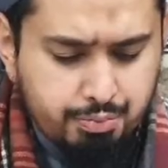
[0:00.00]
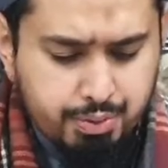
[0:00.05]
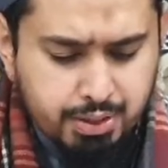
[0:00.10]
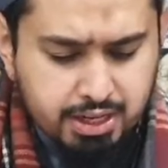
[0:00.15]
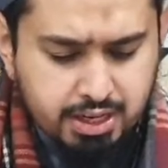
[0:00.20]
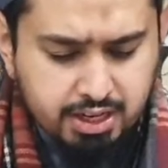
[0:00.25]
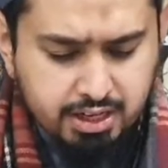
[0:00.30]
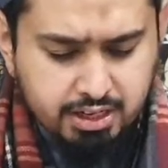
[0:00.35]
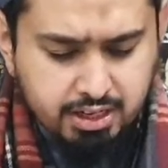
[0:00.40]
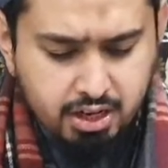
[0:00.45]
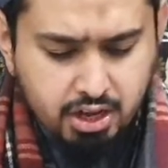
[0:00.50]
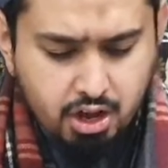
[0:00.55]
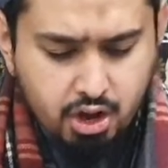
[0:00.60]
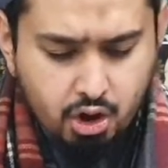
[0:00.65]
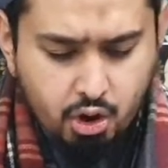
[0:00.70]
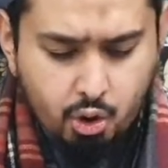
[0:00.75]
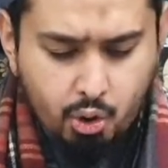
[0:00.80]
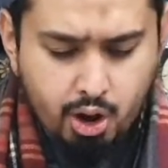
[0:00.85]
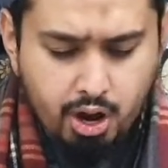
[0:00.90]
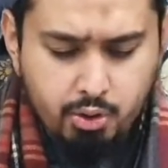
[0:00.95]
beard
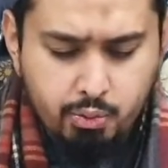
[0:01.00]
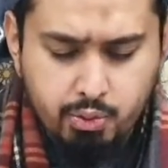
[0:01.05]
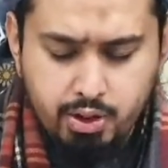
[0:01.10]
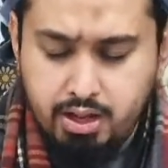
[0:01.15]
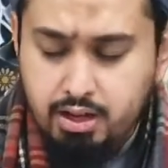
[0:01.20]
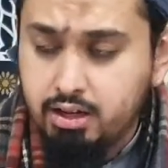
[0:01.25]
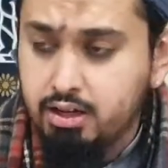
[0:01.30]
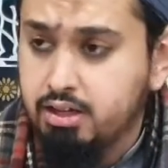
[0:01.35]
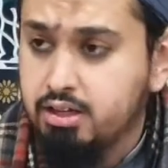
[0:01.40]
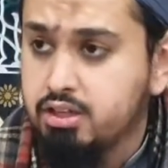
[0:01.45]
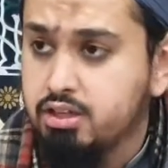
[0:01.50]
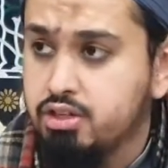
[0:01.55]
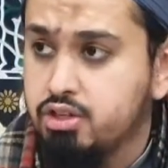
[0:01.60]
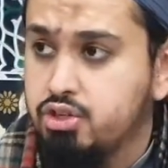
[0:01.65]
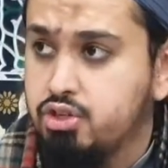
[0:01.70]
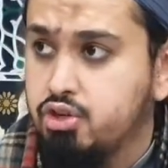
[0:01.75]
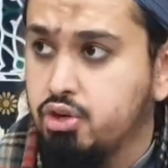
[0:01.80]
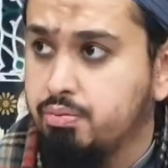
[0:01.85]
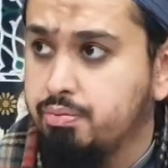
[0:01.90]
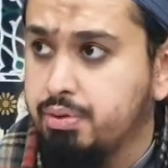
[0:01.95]
or I will
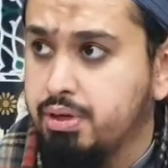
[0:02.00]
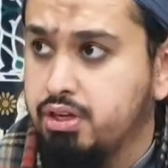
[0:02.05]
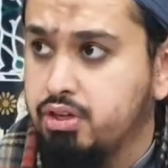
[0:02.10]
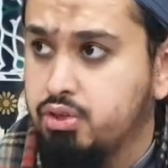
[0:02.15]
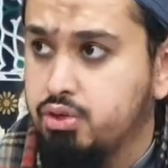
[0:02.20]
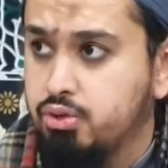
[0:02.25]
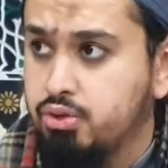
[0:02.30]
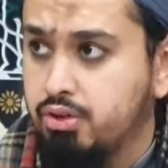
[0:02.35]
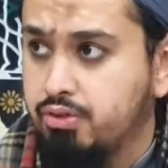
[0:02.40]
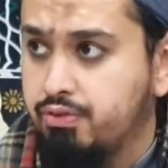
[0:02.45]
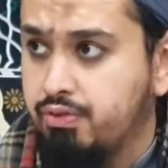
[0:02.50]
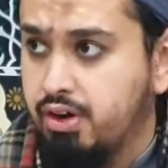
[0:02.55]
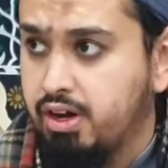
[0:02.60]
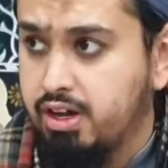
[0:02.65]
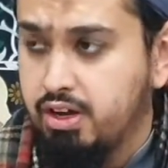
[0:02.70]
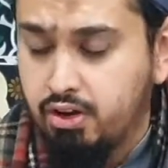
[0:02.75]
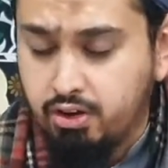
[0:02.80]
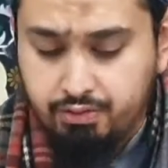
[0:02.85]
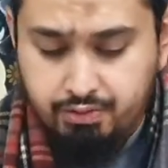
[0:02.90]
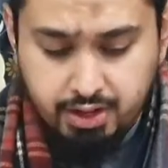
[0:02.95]
jump into the
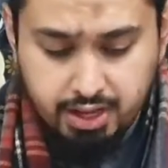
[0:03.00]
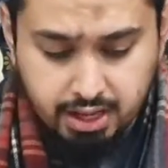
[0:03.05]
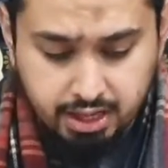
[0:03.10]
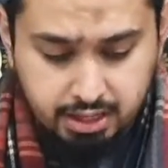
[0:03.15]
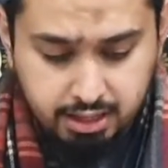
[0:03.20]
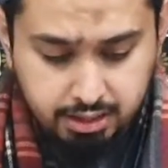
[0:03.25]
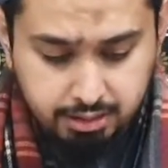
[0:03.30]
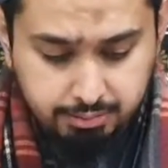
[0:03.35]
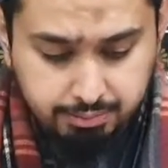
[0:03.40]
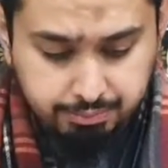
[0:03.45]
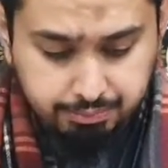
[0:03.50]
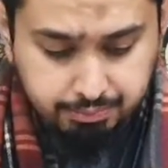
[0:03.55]
fire of hell.